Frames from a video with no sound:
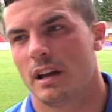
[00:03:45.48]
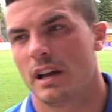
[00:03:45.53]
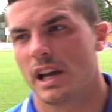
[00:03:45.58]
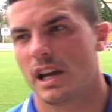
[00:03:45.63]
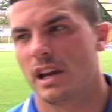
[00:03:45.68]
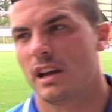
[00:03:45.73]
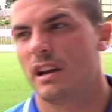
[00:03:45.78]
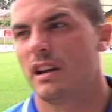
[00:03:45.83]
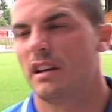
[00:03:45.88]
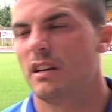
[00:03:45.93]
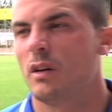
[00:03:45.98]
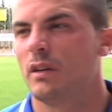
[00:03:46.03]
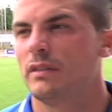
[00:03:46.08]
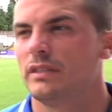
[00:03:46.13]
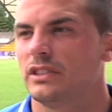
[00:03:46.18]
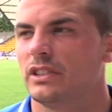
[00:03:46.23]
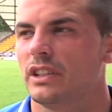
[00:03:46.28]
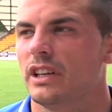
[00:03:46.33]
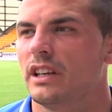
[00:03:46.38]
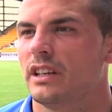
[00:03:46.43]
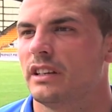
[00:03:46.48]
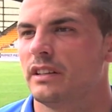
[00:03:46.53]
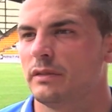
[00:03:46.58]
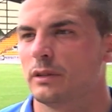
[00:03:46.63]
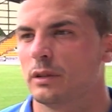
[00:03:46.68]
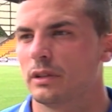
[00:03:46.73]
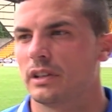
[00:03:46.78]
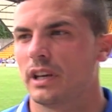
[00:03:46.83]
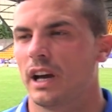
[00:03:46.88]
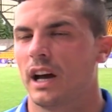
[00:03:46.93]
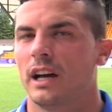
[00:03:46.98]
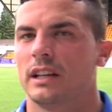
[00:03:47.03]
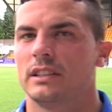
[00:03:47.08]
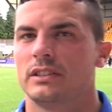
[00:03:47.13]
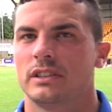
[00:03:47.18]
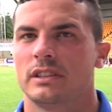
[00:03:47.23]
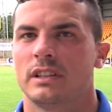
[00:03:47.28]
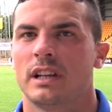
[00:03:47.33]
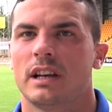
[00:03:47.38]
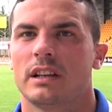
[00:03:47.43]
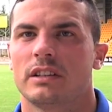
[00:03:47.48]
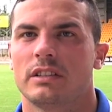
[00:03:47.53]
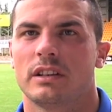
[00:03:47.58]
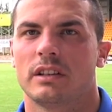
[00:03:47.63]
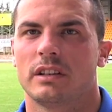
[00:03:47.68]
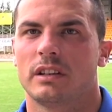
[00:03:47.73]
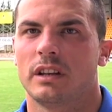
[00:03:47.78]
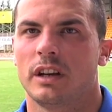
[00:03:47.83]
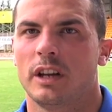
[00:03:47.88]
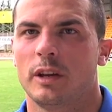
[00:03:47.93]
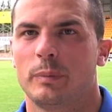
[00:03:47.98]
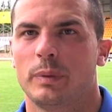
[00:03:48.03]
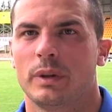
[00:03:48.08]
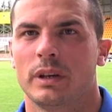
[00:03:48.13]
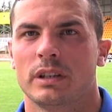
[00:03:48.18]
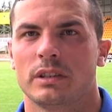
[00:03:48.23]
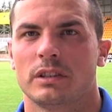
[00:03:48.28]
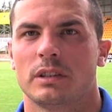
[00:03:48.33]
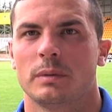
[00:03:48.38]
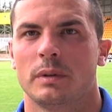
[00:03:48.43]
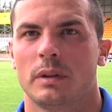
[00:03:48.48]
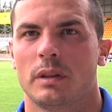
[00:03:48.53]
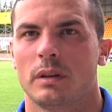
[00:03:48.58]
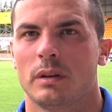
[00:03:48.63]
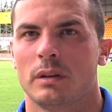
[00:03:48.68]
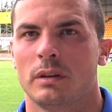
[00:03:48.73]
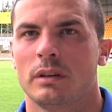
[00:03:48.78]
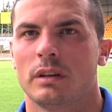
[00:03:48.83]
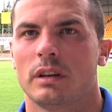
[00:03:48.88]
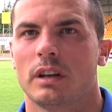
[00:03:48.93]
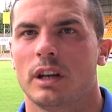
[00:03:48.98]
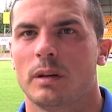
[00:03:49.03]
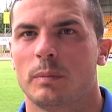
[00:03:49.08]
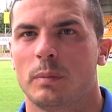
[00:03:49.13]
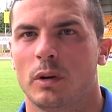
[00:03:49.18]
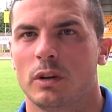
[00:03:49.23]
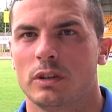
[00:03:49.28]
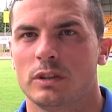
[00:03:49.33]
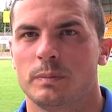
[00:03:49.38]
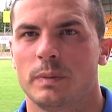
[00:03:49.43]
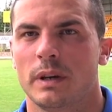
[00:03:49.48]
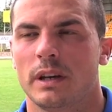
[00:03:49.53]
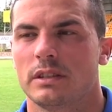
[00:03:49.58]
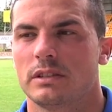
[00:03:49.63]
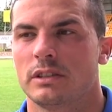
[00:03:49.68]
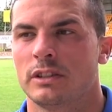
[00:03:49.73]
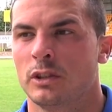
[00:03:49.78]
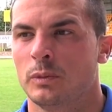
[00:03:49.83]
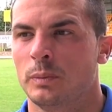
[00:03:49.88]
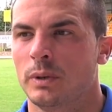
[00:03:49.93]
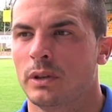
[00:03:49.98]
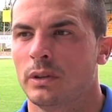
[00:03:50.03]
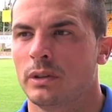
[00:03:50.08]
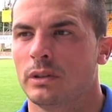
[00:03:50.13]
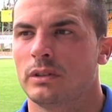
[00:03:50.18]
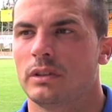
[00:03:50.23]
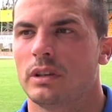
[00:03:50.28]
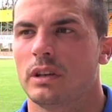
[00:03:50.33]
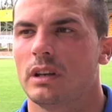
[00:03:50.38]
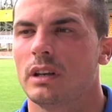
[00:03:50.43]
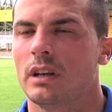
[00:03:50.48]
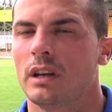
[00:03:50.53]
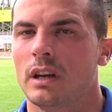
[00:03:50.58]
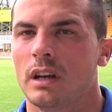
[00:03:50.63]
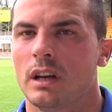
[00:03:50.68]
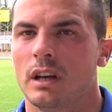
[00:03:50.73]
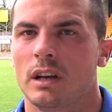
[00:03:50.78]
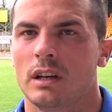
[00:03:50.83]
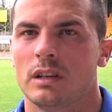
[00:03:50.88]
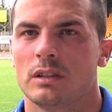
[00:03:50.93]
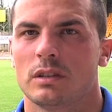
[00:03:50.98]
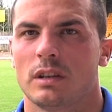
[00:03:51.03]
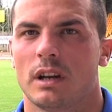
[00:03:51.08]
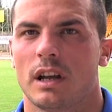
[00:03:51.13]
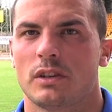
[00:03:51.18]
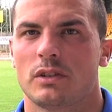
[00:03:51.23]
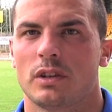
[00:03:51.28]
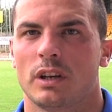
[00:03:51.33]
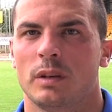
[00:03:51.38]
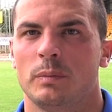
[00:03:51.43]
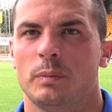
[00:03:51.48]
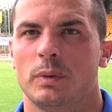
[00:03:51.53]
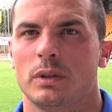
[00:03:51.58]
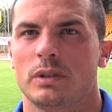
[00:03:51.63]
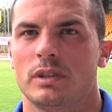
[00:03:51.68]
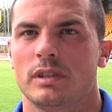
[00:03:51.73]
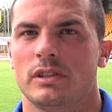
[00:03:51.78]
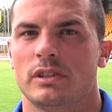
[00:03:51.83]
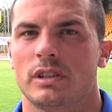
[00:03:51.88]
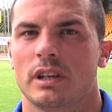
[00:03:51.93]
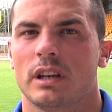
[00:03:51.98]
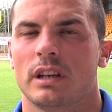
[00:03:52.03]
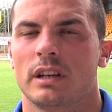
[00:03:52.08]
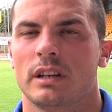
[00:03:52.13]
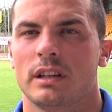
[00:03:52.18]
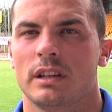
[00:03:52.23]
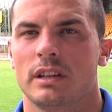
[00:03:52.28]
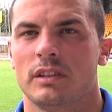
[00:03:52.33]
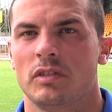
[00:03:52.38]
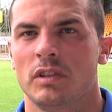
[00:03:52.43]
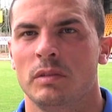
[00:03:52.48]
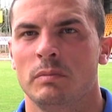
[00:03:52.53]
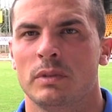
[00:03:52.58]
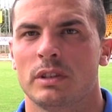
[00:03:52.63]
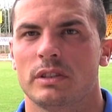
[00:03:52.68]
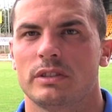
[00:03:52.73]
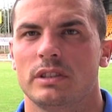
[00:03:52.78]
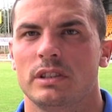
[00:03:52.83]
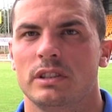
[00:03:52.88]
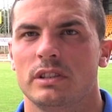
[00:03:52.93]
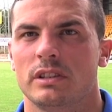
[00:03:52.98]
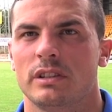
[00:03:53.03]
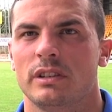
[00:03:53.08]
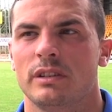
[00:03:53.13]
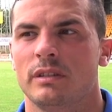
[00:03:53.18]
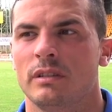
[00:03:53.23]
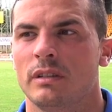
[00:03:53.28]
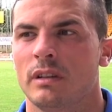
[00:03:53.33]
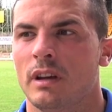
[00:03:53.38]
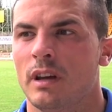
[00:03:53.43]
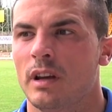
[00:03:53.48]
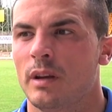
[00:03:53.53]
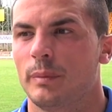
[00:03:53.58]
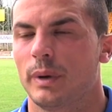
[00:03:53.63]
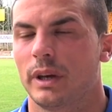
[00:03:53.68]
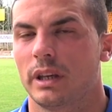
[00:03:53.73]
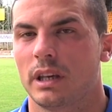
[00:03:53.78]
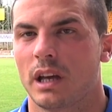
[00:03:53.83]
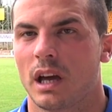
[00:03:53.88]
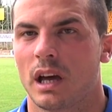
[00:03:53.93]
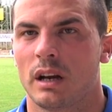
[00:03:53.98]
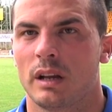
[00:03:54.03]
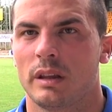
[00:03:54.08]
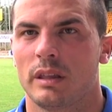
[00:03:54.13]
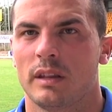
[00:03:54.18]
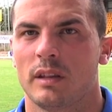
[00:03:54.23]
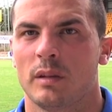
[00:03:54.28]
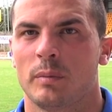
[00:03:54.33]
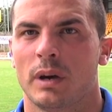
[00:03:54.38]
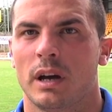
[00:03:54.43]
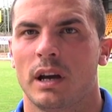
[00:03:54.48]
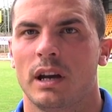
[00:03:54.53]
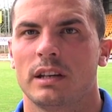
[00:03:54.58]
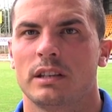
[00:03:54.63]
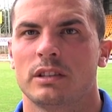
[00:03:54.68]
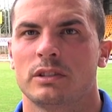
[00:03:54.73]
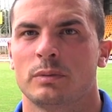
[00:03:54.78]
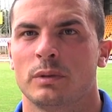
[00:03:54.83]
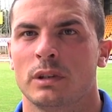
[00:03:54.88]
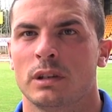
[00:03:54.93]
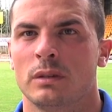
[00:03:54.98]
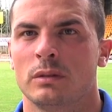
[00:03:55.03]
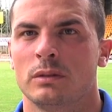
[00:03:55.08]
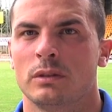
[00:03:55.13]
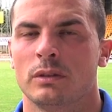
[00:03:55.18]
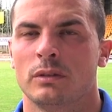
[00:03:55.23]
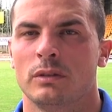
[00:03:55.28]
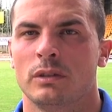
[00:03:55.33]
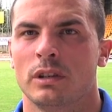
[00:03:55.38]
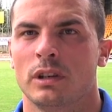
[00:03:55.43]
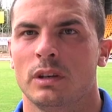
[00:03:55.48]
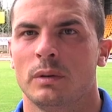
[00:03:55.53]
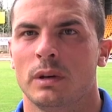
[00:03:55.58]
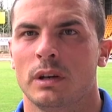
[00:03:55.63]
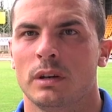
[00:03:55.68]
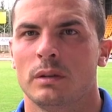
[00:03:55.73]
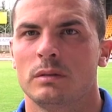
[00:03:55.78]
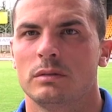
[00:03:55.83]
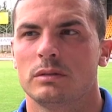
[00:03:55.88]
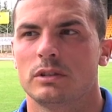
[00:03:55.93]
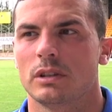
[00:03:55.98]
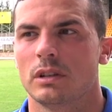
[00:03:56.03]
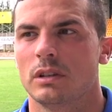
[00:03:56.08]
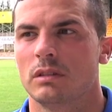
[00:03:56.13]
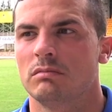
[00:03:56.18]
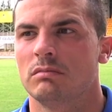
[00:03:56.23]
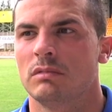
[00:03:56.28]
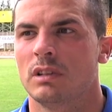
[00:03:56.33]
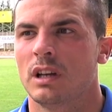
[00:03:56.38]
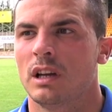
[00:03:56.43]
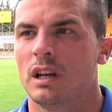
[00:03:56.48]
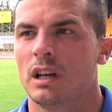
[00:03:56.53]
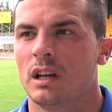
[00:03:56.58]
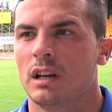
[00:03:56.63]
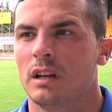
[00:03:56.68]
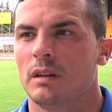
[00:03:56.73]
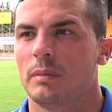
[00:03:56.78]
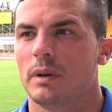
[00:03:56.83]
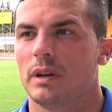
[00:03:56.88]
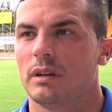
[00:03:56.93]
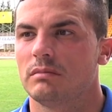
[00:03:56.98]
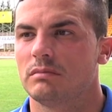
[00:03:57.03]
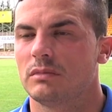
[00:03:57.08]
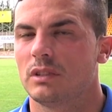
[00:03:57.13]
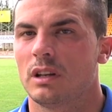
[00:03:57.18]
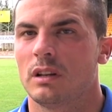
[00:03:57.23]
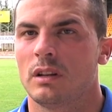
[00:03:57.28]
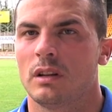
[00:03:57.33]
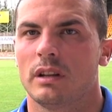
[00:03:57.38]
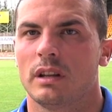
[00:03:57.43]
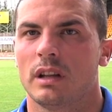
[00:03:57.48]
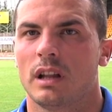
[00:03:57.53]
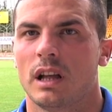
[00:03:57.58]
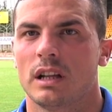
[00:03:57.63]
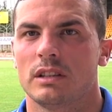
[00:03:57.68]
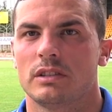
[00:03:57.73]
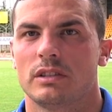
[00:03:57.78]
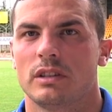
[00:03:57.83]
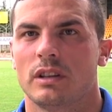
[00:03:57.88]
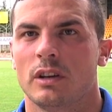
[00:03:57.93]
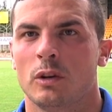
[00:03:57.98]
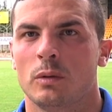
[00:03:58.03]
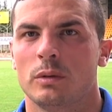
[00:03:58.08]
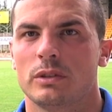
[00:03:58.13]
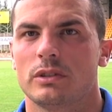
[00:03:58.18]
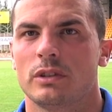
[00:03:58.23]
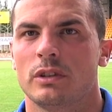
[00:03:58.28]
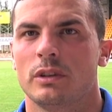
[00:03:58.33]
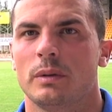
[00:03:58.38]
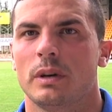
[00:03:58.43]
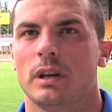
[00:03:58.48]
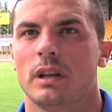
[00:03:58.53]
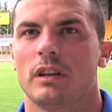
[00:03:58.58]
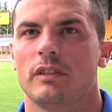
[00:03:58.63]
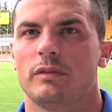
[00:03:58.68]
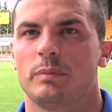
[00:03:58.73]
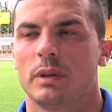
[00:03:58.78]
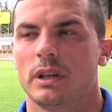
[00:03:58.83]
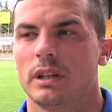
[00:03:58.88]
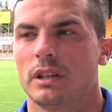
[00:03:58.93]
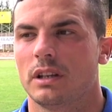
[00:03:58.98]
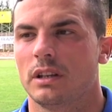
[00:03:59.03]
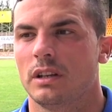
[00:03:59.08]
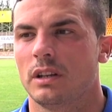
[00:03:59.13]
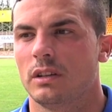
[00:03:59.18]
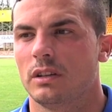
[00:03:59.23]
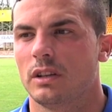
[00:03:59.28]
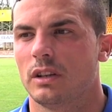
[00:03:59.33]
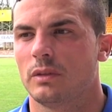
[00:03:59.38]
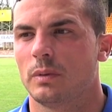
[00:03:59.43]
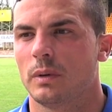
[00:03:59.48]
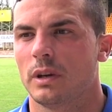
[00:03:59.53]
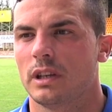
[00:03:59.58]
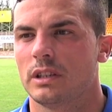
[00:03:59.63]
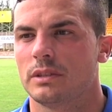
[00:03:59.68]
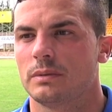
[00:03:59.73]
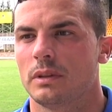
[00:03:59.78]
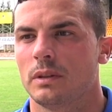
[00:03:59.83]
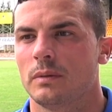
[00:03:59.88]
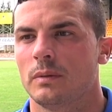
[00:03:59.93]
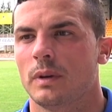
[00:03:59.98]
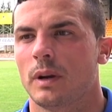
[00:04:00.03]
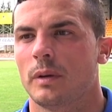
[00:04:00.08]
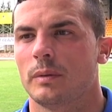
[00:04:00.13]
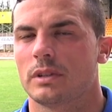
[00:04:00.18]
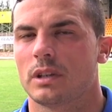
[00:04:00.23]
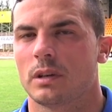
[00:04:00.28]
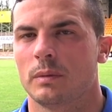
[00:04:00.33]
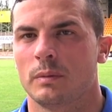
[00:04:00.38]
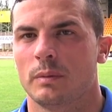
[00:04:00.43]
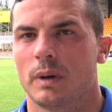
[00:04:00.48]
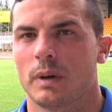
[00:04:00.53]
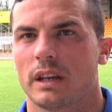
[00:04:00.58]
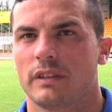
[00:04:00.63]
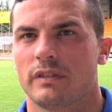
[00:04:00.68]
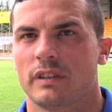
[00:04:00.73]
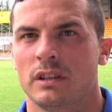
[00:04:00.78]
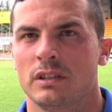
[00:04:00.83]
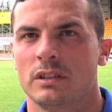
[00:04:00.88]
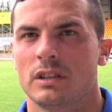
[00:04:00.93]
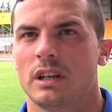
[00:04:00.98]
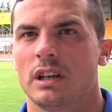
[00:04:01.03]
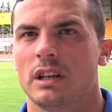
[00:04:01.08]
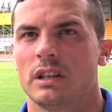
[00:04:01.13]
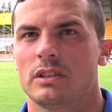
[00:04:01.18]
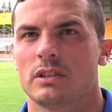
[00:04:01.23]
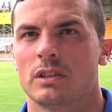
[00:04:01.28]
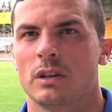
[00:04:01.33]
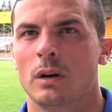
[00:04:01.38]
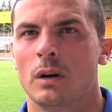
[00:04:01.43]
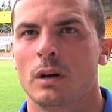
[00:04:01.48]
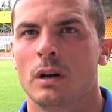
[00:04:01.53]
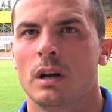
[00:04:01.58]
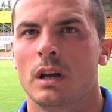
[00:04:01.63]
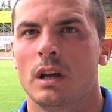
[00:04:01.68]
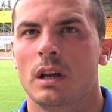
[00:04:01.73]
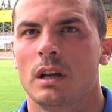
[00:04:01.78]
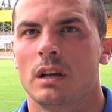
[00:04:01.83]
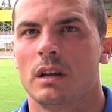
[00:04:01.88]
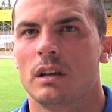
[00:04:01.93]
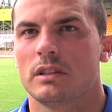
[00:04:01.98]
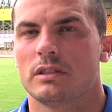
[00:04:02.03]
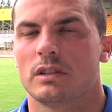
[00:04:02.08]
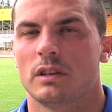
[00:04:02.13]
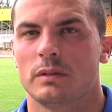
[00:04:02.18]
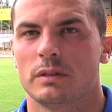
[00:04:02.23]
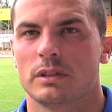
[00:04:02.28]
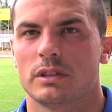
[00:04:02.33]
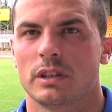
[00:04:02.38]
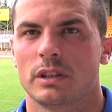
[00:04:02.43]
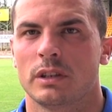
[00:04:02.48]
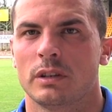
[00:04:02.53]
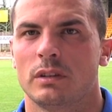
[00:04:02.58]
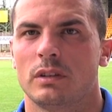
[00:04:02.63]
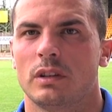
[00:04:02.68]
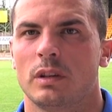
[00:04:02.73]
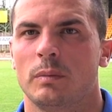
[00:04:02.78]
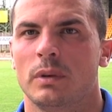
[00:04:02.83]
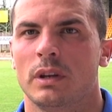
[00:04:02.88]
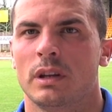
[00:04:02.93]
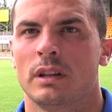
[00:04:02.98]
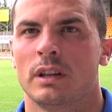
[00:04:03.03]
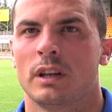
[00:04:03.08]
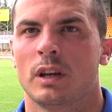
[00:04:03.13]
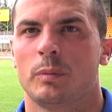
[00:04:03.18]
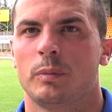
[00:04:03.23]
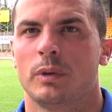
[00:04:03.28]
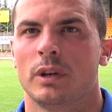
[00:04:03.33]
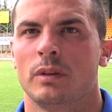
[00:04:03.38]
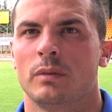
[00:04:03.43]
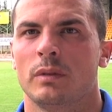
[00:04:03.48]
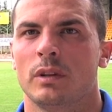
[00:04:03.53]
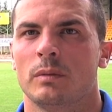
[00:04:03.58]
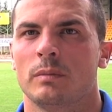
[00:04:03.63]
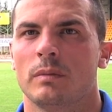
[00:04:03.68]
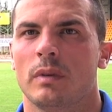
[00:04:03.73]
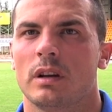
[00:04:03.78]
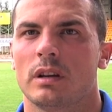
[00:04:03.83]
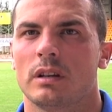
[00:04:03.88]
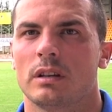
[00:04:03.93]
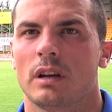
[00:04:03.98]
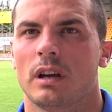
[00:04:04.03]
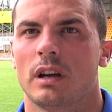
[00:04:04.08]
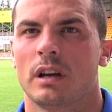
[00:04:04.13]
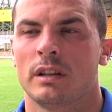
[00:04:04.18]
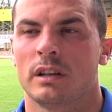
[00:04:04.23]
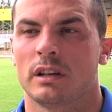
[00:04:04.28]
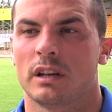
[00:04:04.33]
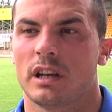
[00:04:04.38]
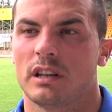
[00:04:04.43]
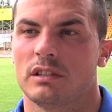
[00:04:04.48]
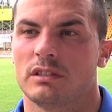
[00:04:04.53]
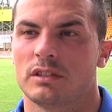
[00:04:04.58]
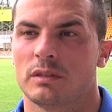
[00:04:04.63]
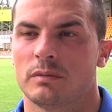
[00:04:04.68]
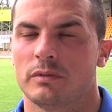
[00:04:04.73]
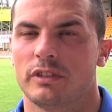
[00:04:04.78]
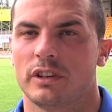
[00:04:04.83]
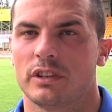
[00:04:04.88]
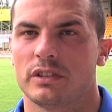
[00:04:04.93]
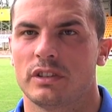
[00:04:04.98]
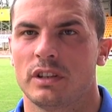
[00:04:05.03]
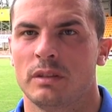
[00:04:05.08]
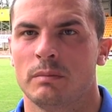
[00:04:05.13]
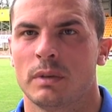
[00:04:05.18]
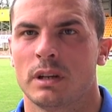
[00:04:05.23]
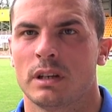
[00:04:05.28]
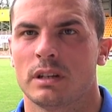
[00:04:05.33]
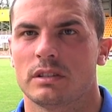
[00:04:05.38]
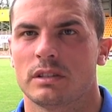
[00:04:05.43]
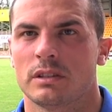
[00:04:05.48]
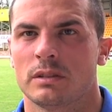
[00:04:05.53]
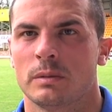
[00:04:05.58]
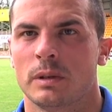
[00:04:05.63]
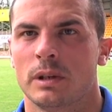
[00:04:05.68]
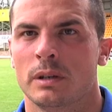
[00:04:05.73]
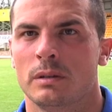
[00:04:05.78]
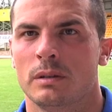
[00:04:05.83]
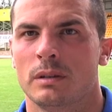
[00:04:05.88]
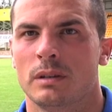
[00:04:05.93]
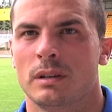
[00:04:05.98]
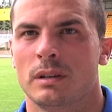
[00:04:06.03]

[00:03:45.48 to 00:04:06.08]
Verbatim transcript: Uh, obviously, you've got cards and that, great players coming through and great prospects, and he'll be looking to sort of try and push his sale into the team this season. And Big Gareth at the back as well, doing really well. So, but a lot of the lads, they always do well. I've played in the under 20s with them when I was coming from injury, so it's obviously good to be in there playing with them, and they're getting some first team minutes as well.